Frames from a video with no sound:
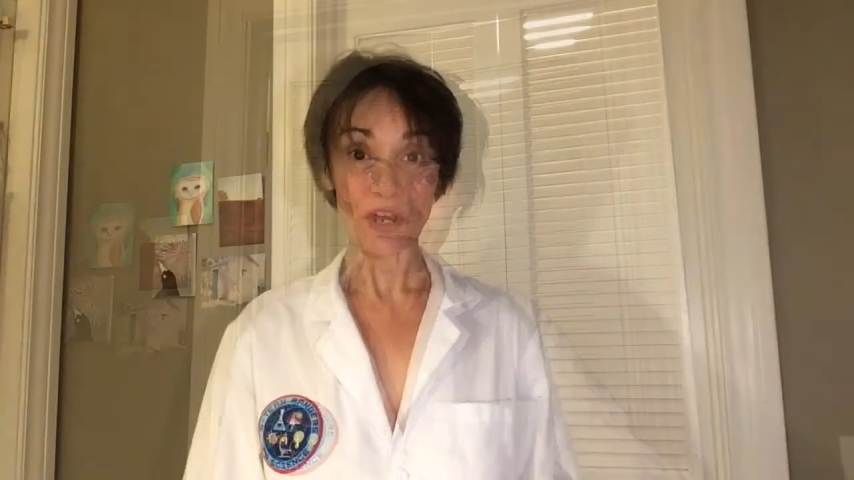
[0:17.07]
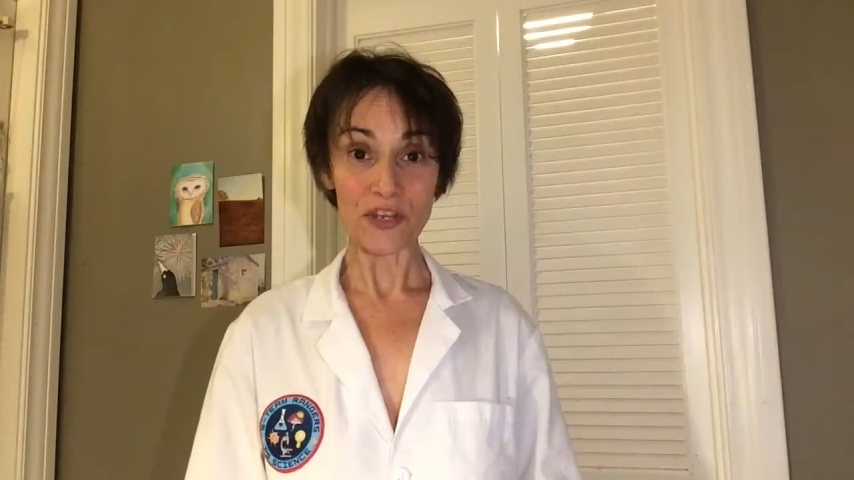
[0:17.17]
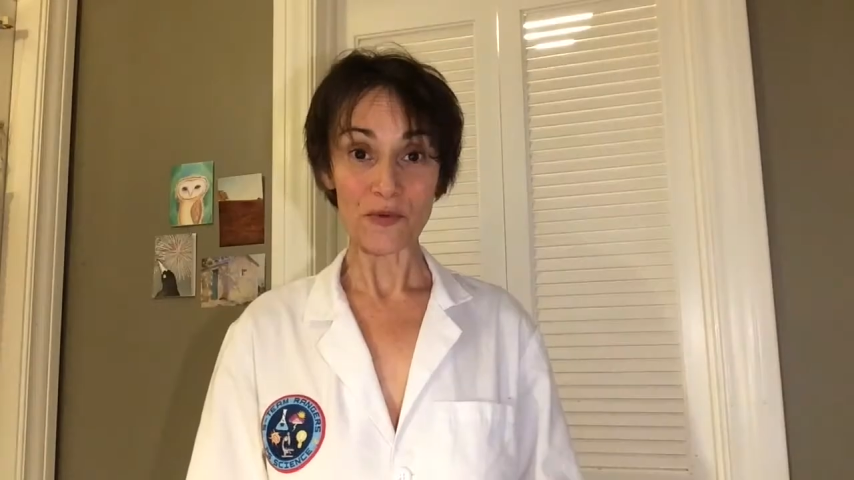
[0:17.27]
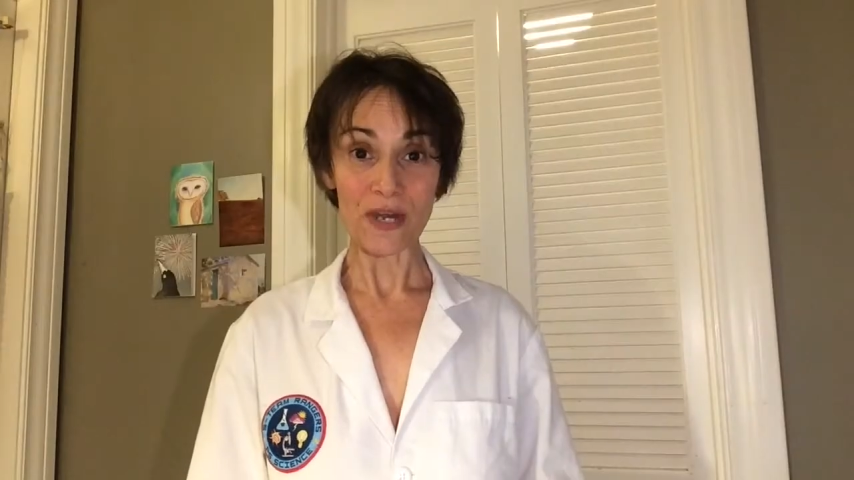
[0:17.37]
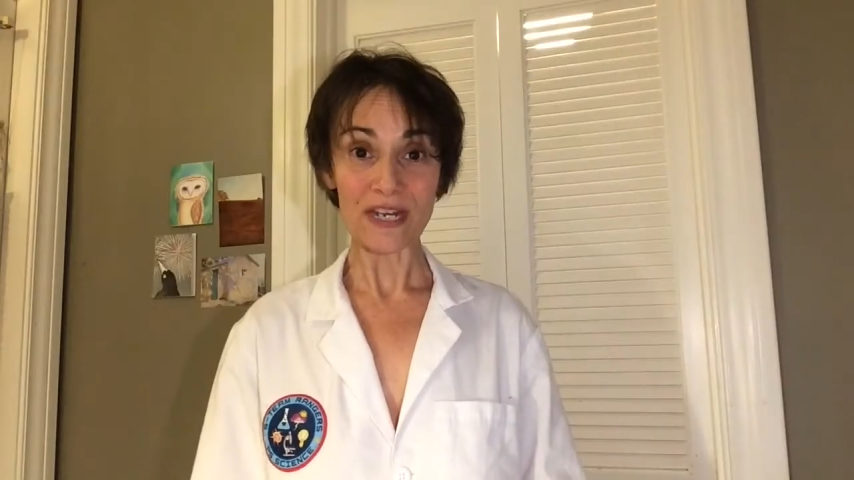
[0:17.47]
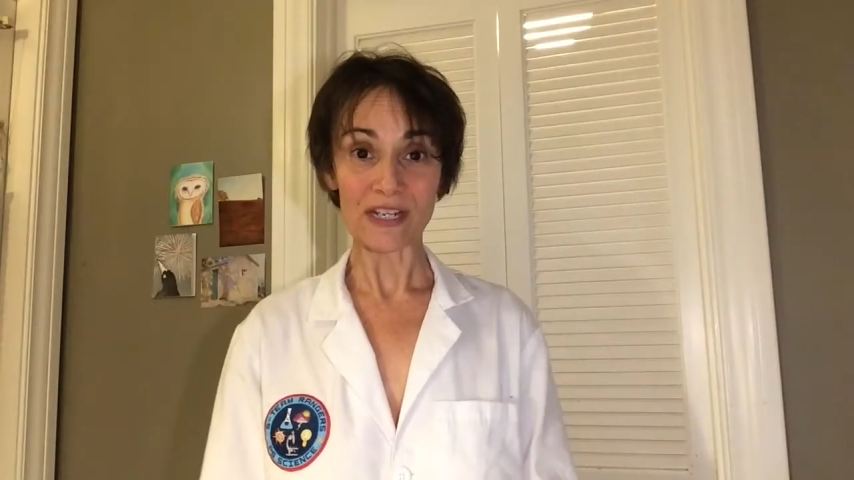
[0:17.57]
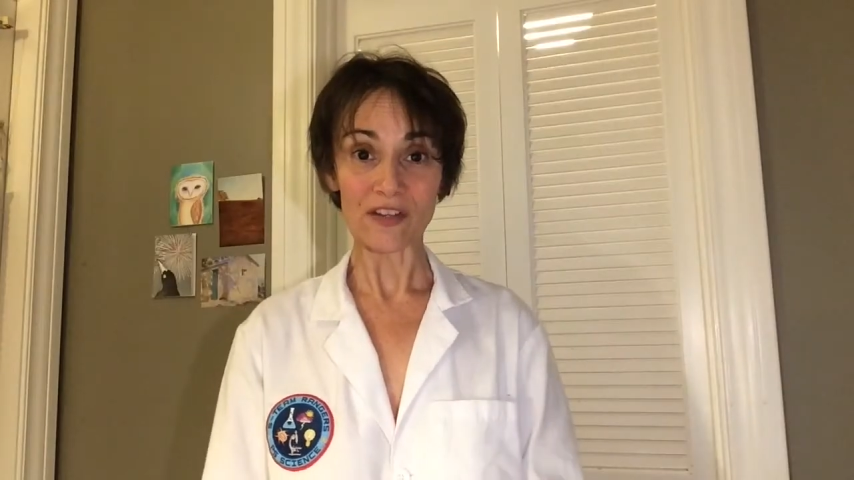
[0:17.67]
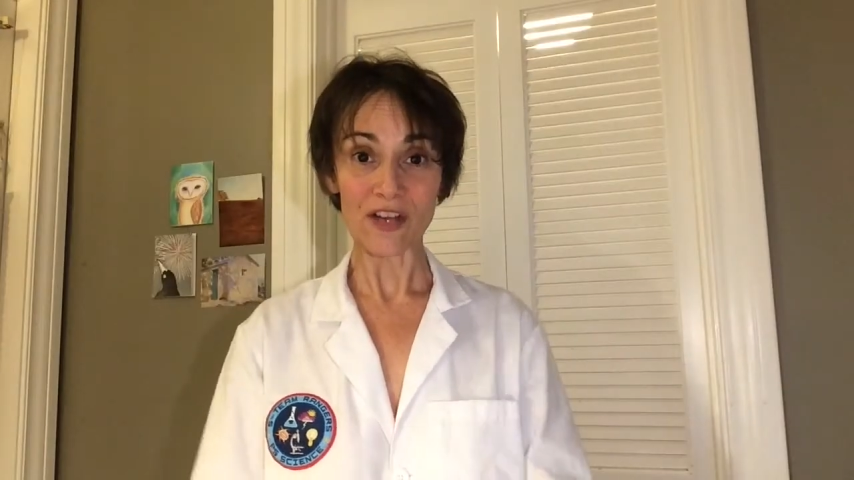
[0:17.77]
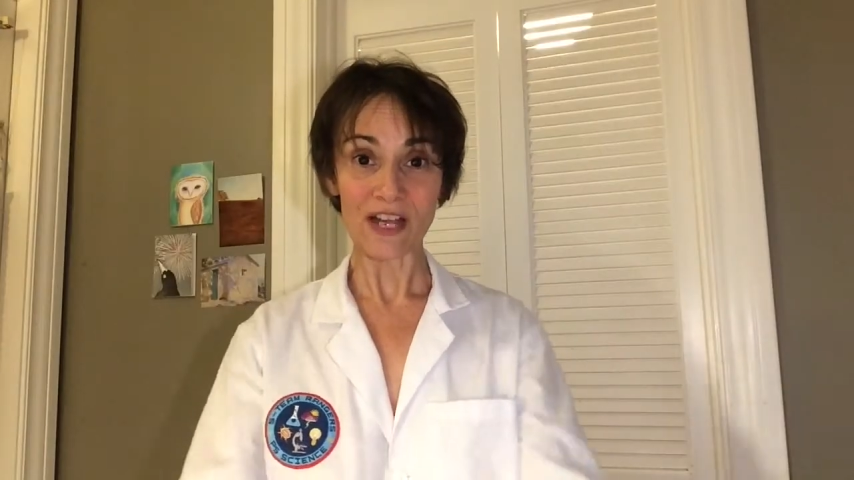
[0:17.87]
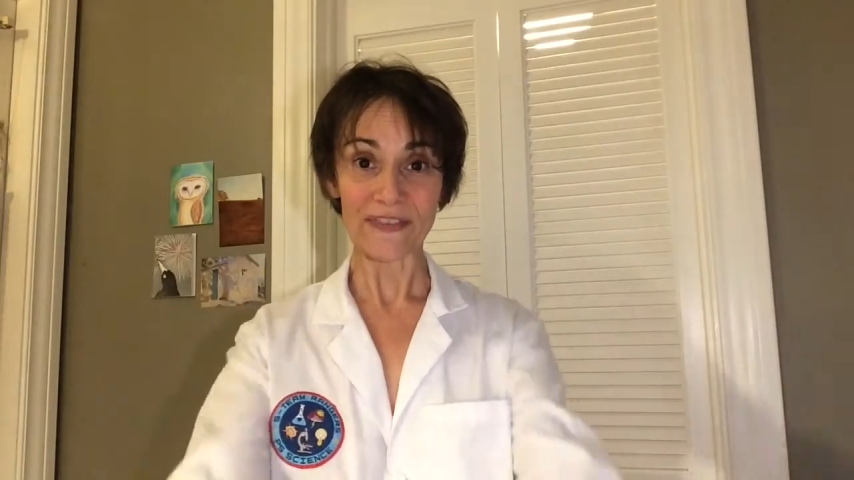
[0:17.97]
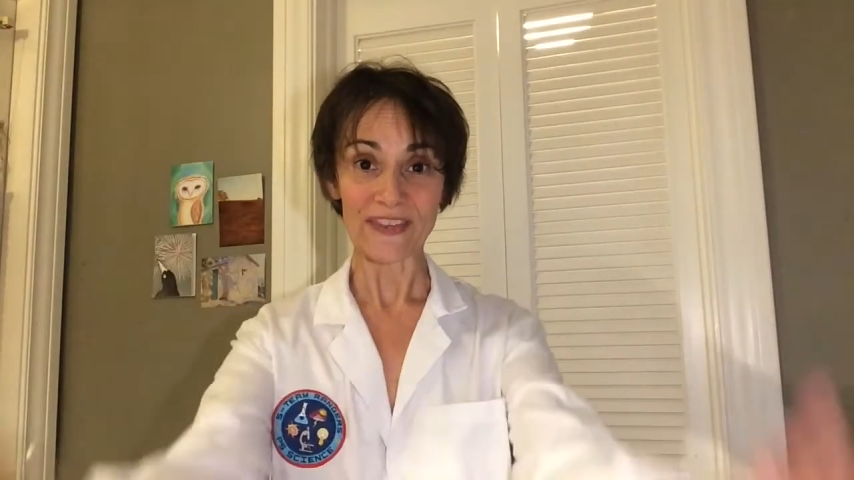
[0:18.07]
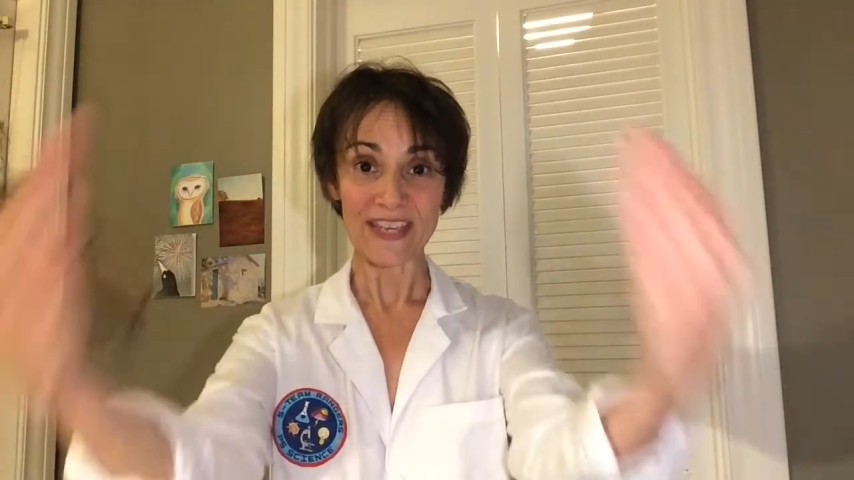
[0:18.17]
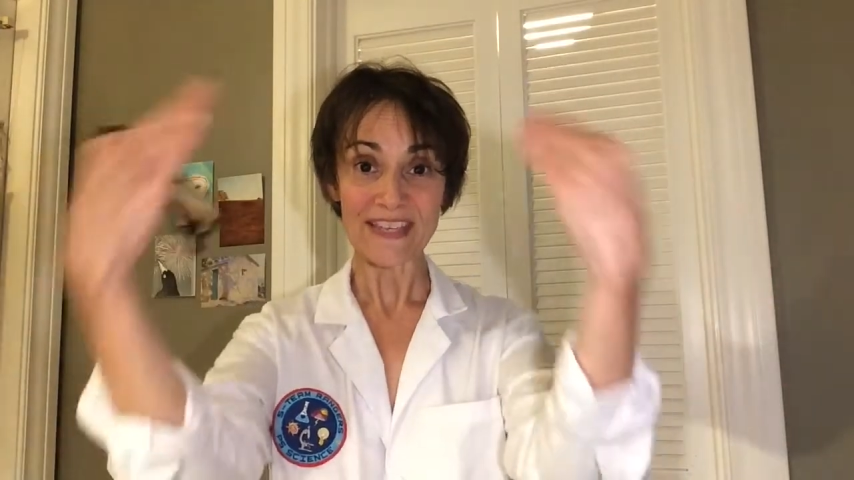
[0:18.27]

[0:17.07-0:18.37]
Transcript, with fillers: Are you ready to look at the